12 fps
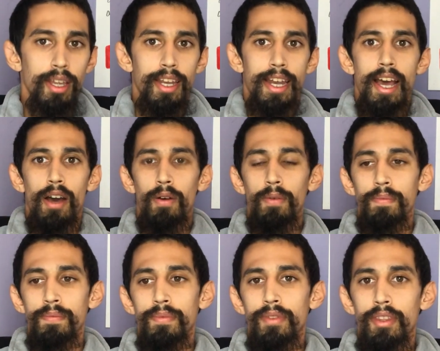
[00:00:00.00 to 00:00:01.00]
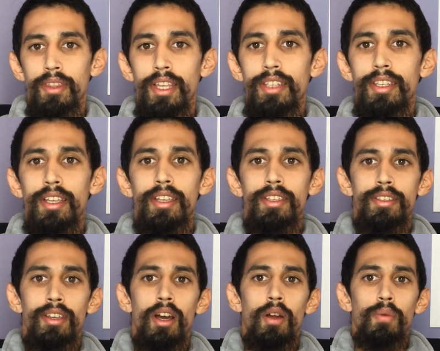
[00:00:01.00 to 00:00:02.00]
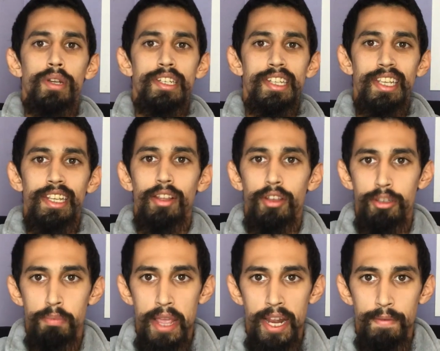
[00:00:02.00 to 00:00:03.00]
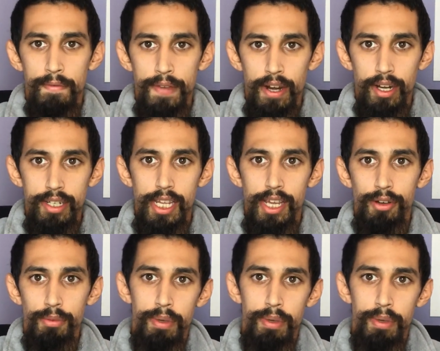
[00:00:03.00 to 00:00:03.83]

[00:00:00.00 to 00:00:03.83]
Now, this is a ridiculous made-up fairy tale,